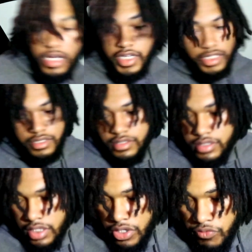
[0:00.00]
Alright,
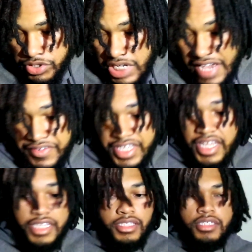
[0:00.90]
once you have it
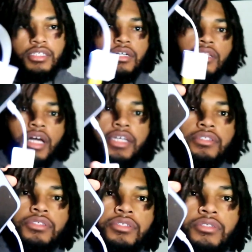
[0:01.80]
connected, a
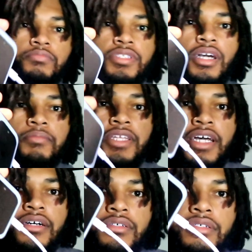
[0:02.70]
light should be coming
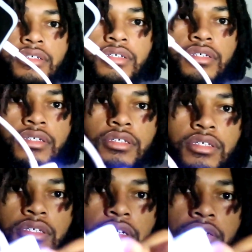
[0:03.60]
out.
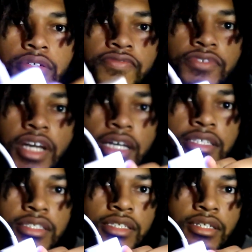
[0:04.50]
So you guys
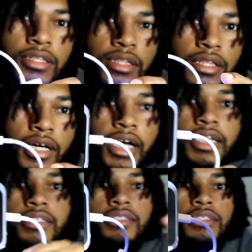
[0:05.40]
can see the
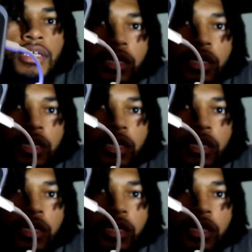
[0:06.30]
light.